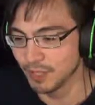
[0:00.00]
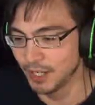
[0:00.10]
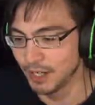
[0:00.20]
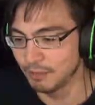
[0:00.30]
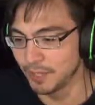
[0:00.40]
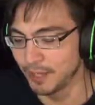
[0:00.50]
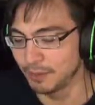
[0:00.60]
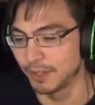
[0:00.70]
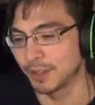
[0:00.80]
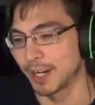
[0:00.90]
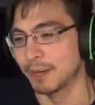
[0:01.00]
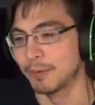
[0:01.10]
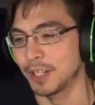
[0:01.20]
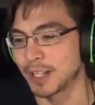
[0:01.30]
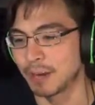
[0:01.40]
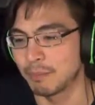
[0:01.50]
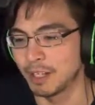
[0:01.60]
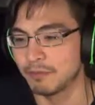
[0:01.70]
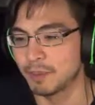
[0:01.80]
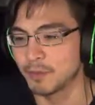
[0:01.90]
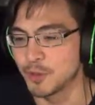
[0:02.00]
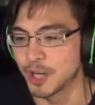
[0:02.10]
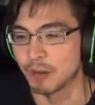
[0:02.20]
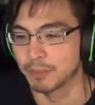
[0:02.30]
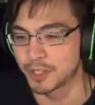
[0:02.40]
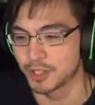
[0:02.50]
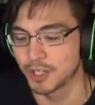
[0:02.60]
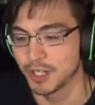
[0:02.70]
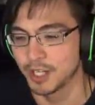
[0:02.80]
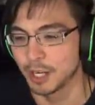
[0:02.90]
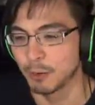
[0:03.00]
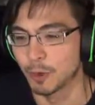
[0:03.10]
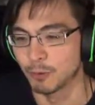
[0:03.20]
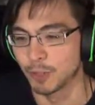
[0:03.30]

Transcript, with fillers: Uh, uh, okay. Well, a couple of them jumped. They weren't